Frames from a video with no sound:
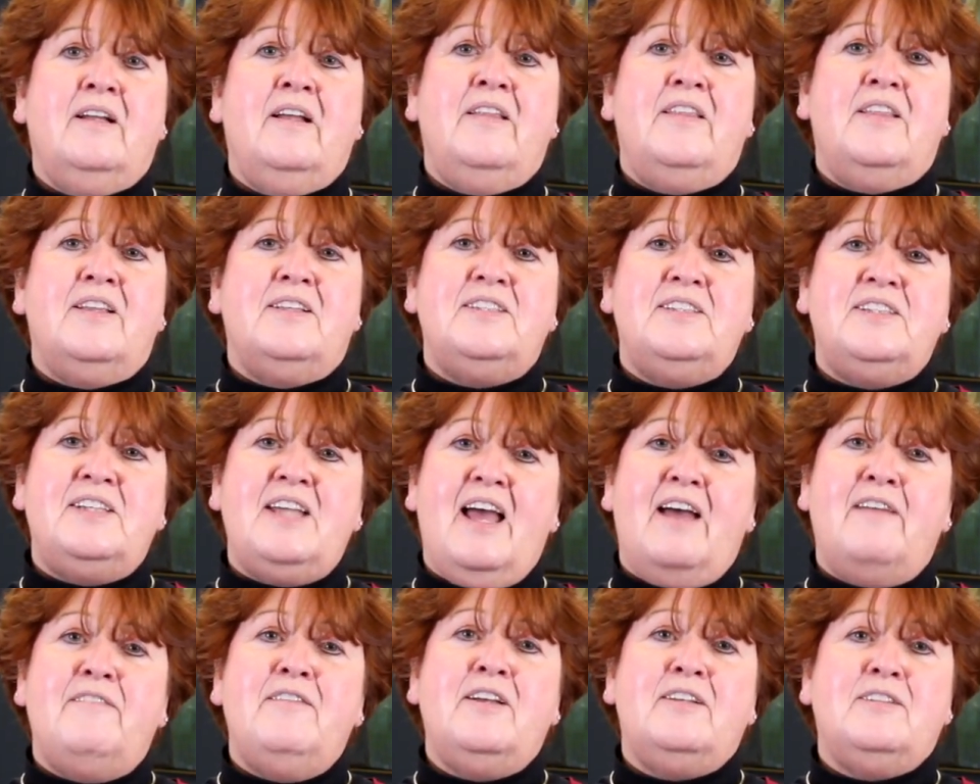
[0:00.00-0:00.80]
The
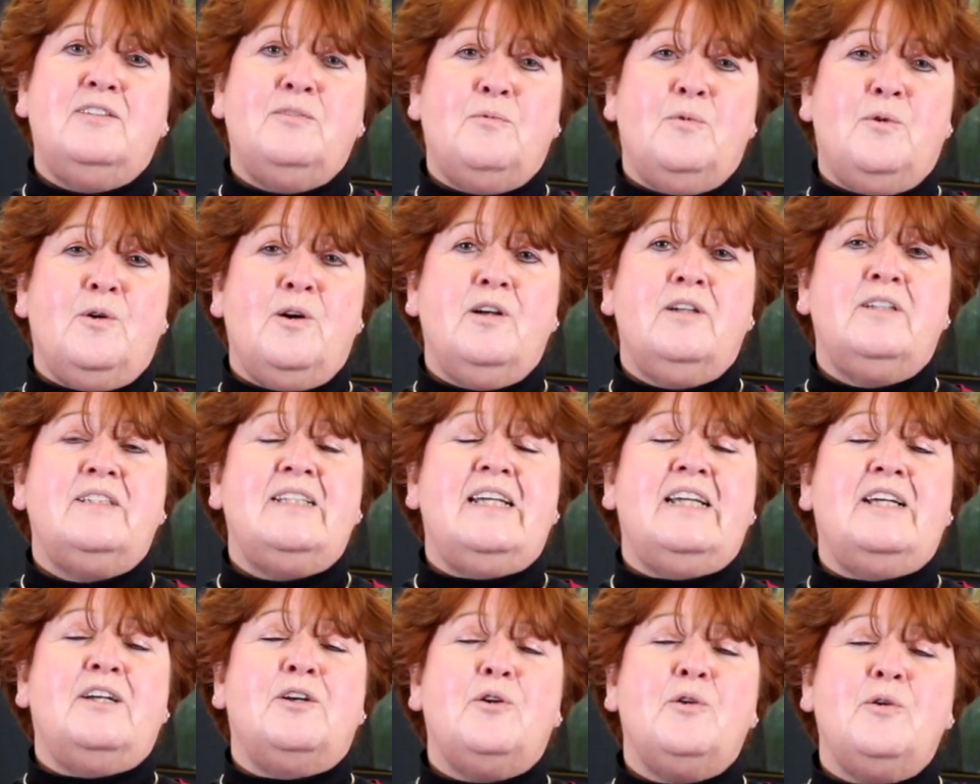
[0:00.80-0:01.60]
staff has worked
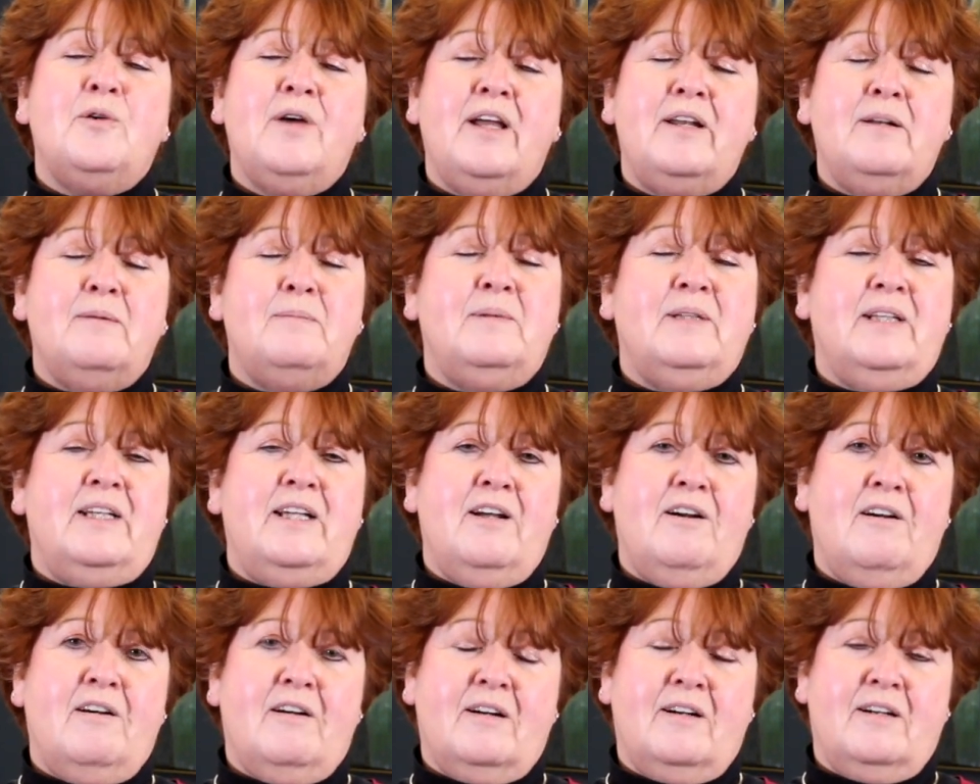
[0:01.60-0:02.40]
incredibly
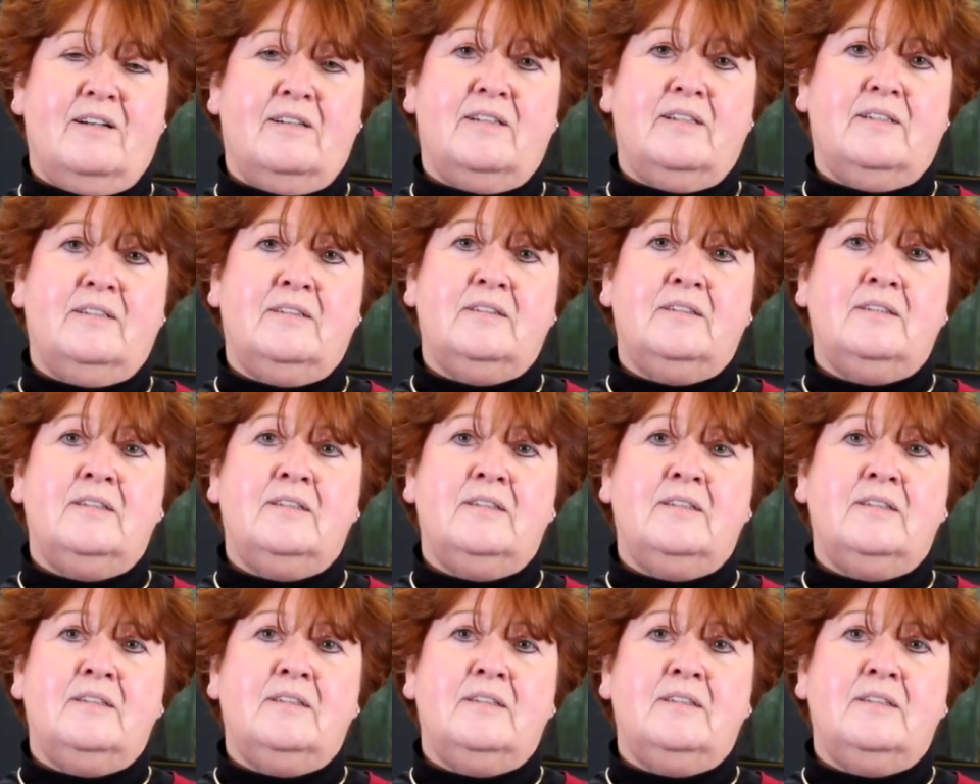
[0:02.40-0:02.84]
hard.